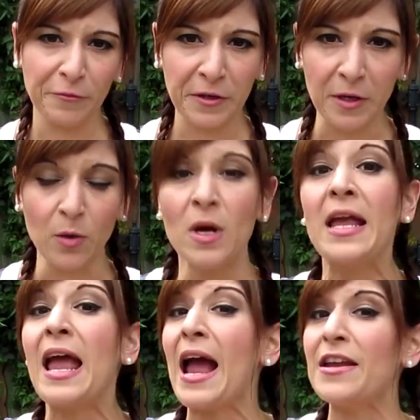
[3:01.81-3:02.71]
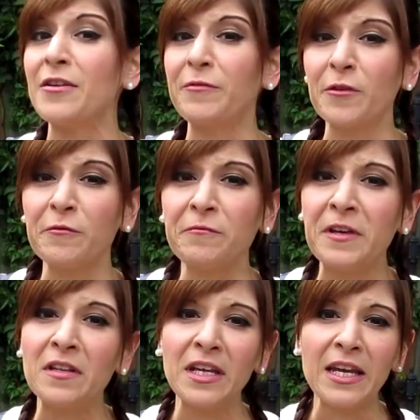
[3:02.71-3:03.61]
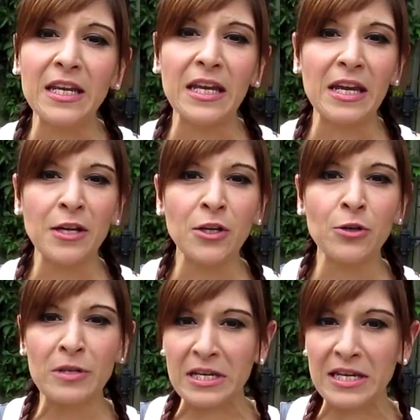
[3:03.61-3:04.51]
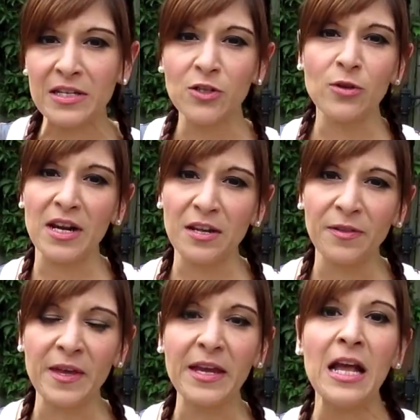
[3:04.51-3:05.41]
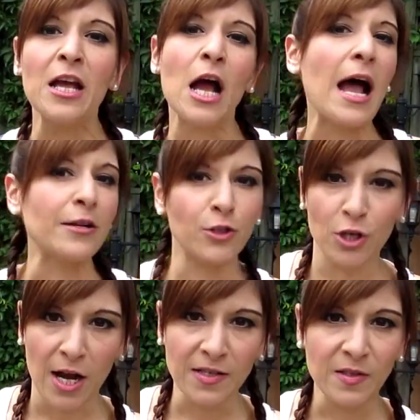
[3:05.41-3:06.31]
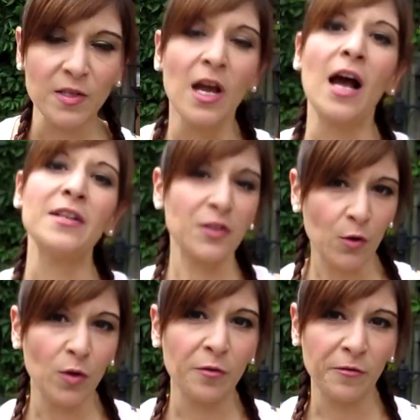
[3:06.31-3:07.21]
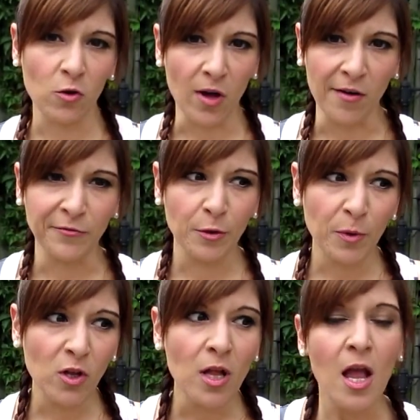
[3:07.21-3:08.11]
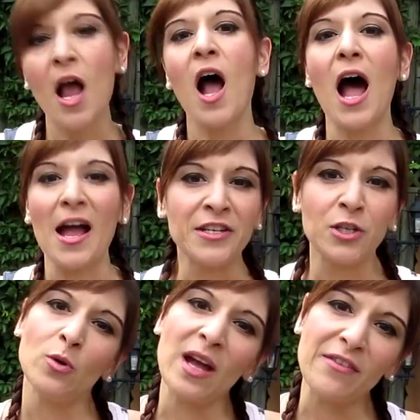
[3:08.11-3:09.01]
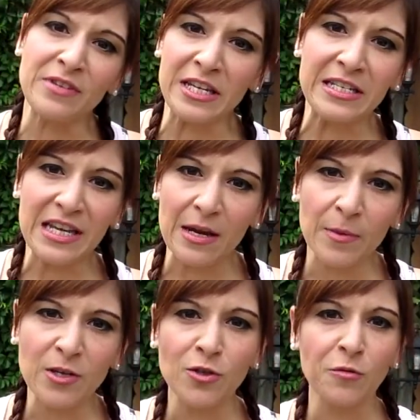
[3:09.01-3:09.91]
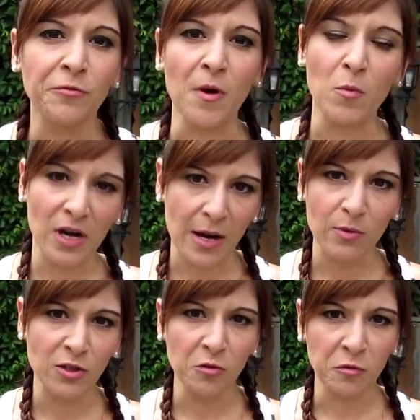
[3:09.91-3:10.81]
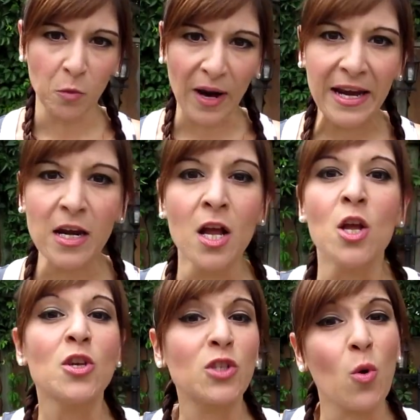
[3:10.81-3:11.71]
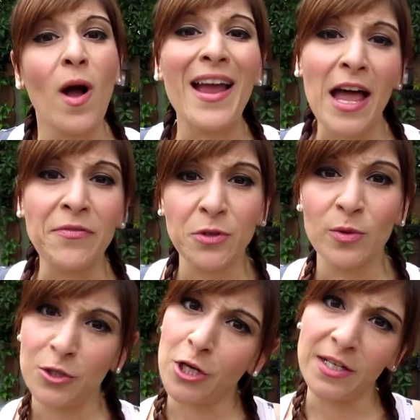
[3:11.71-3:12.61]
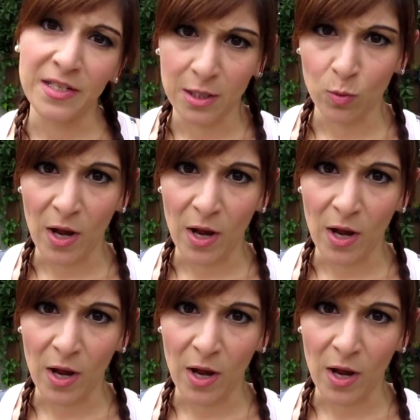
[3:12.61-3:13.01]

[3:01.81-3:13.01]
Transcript: for you. And if you're feeling it in your knees or anything, adjust until you feel comfortable. I do have knee damage from when I was overweight, so I have to adjust as